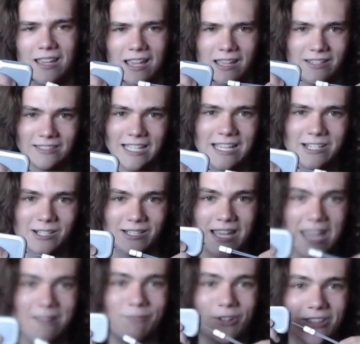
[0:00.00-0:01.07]
And the lanyard
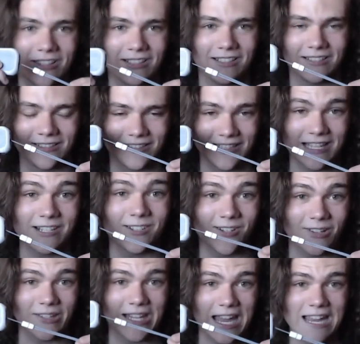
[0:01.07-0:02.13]
came with the lanyard
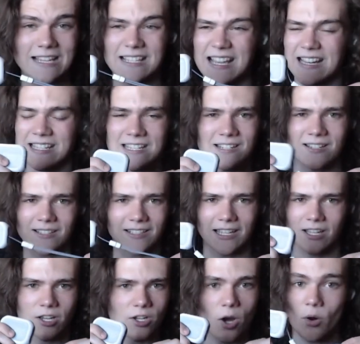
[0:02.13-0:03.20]
on the case. It didn't,
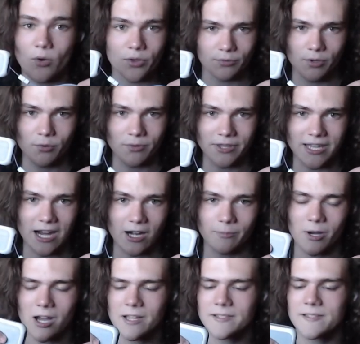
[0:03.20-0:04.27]
like, go through with the
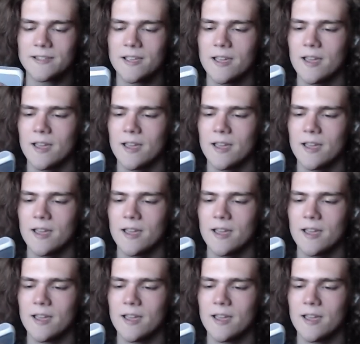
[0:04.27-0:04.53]
AirPods.